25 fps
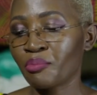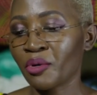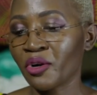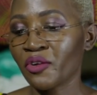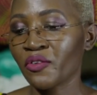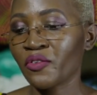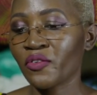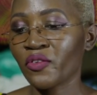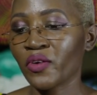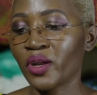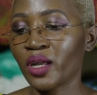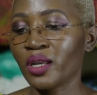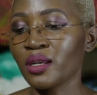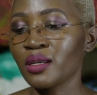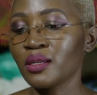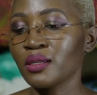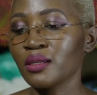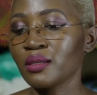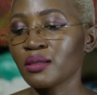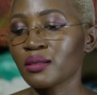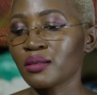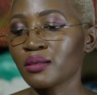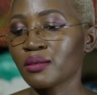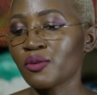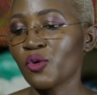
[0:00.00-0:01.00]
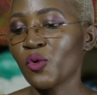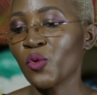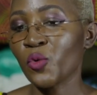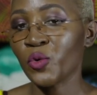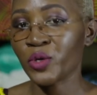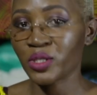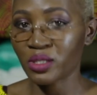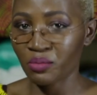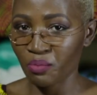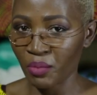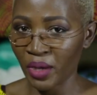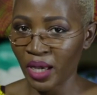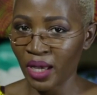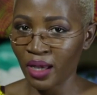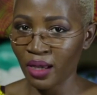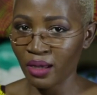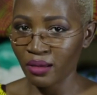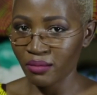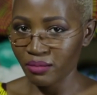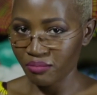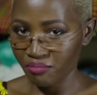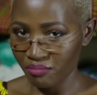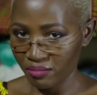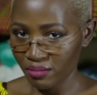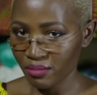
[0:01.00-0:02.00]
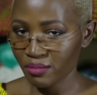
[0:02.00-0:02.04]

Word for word: boyfriend, who is my